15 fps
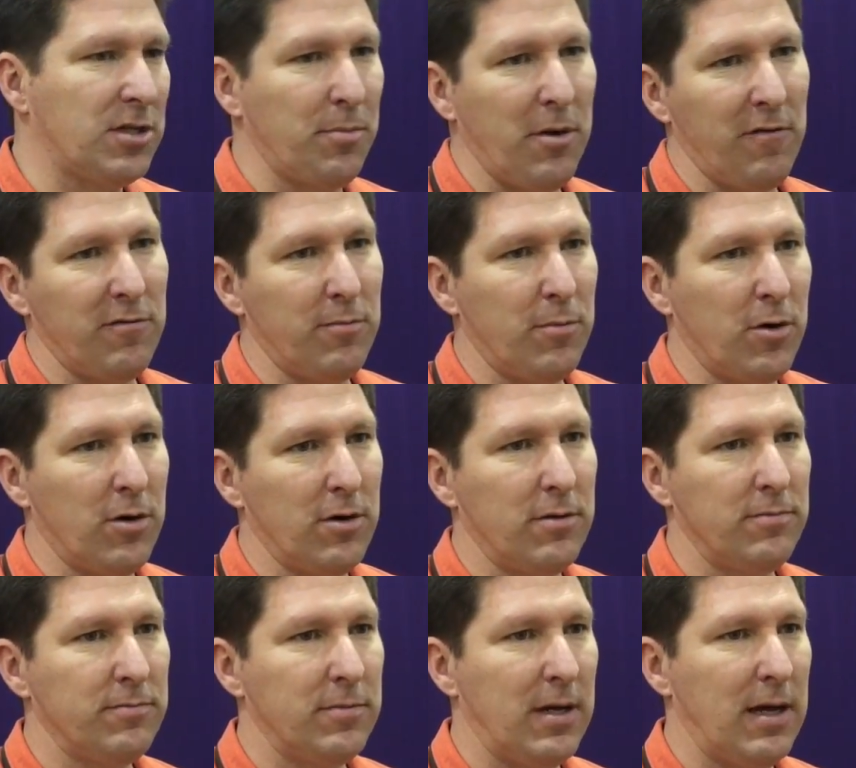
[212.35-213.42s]
Some of them
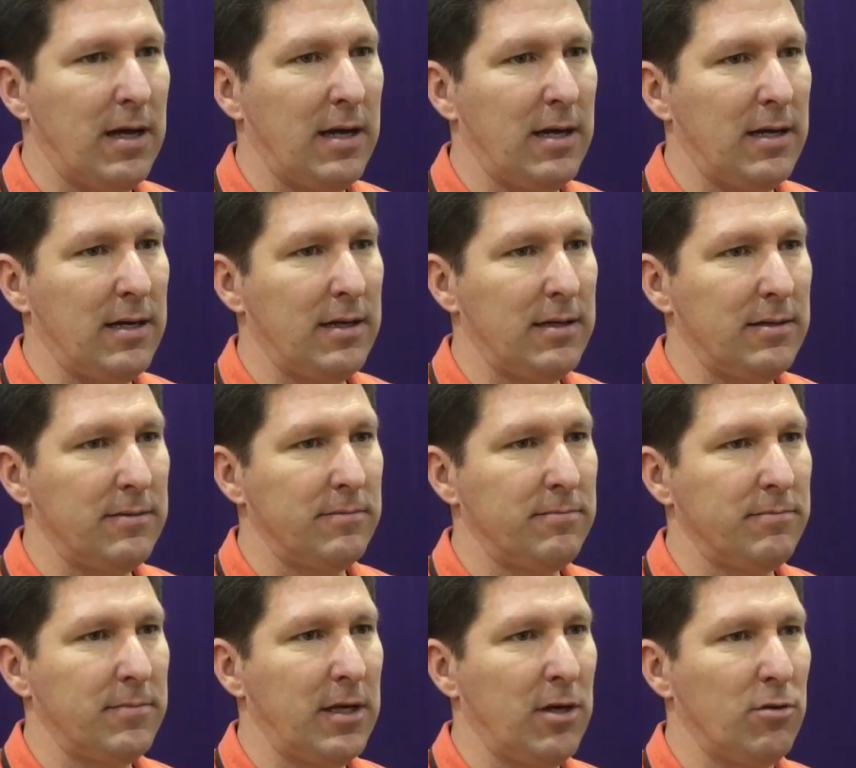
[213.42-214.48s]
are, uh,
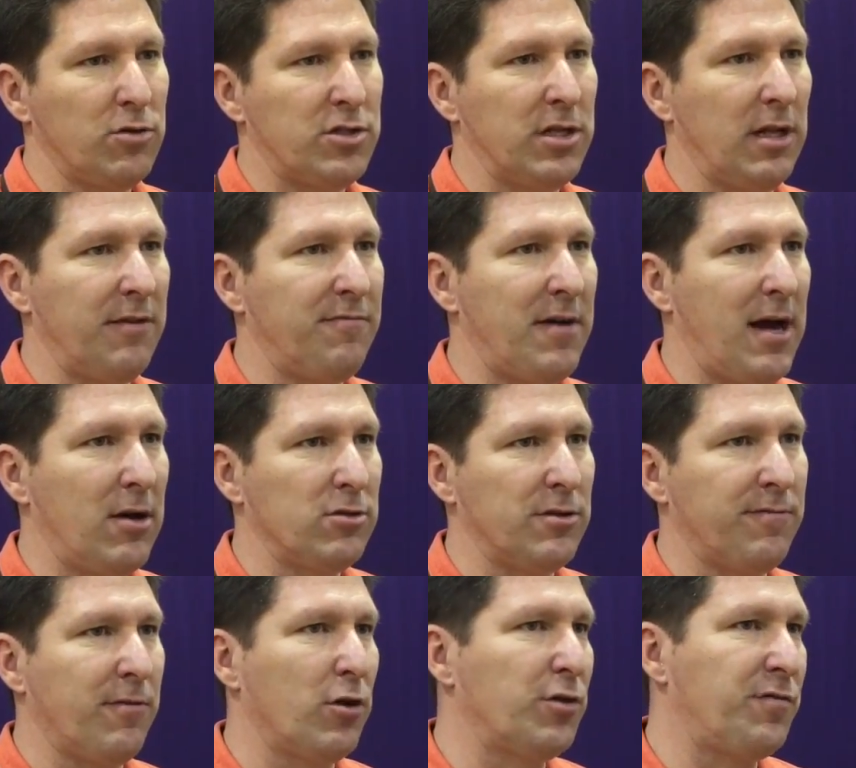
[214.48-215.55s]
you know, silly fouls.
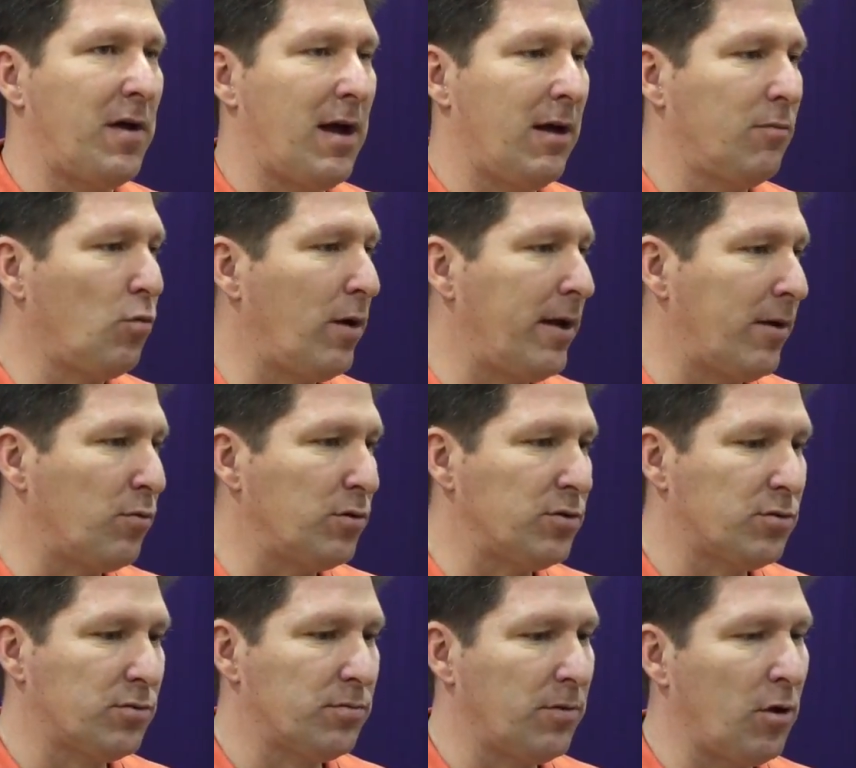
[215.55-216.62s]
The first foul, Wake was
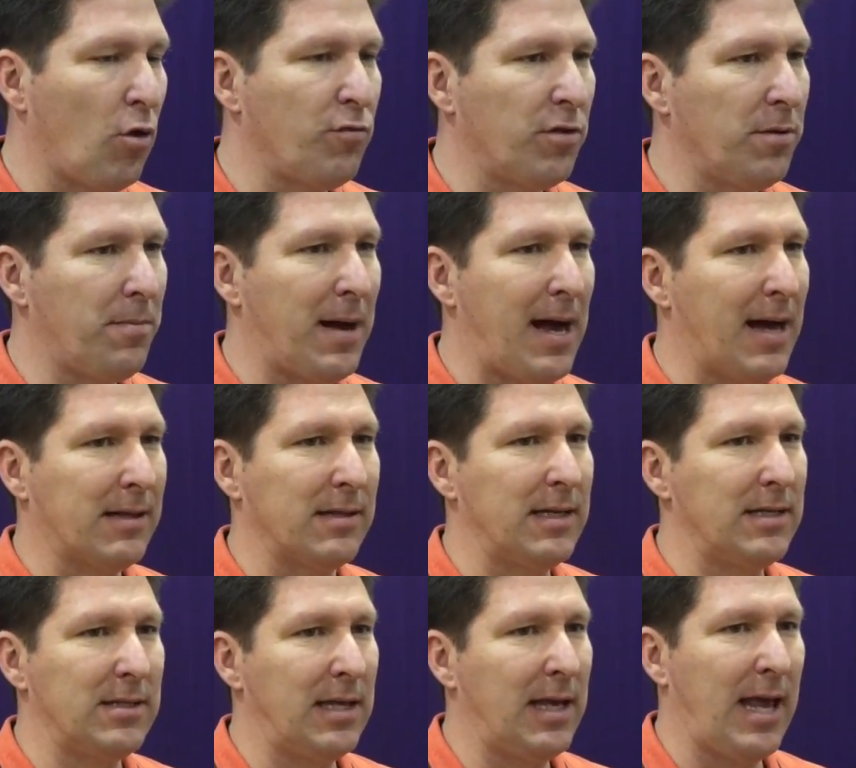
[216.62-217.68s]
an over the back. You
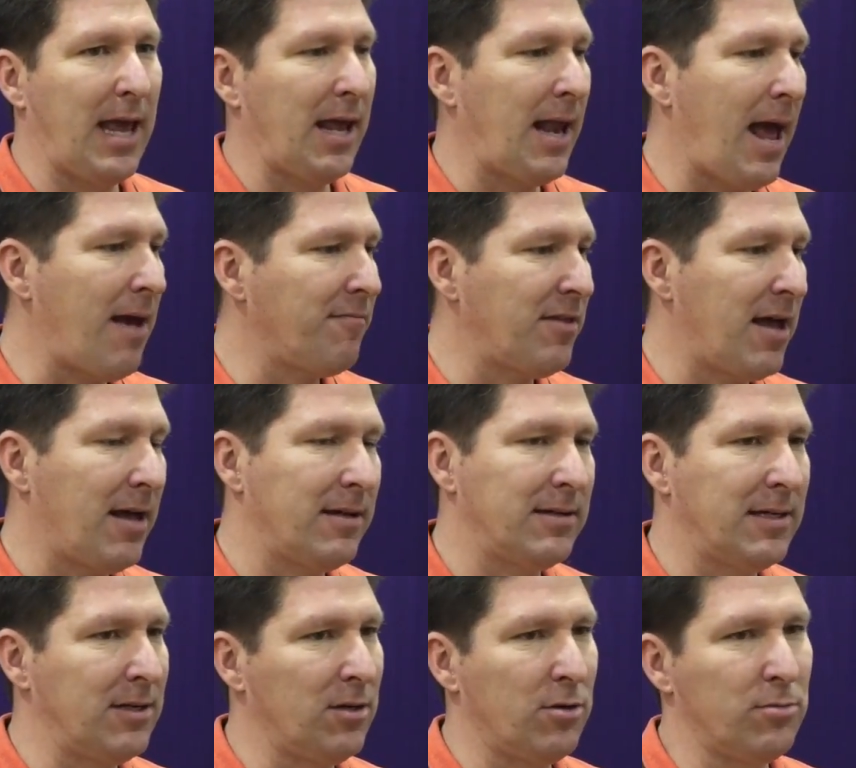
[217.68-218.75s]
can't have that.
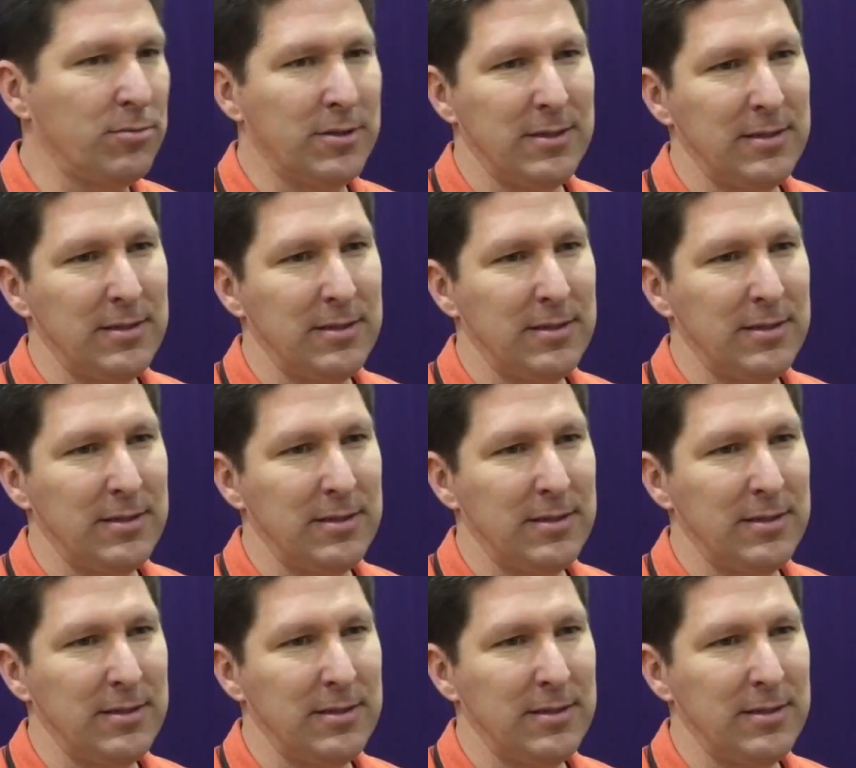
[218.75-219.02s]
You know